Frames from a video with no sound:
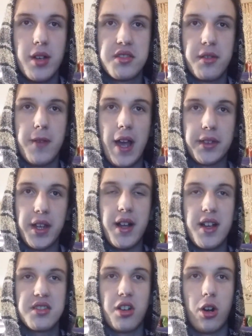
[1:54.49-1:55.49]
is the fact that it
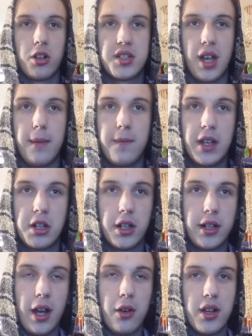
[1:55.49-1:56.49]
has a hard time
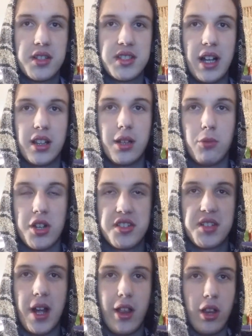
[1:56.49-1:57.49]
figuring out exactly what
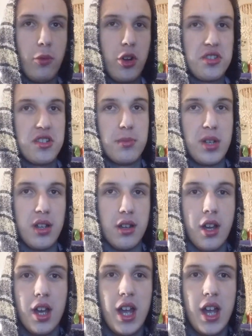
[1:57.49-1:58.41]
style it wants to be.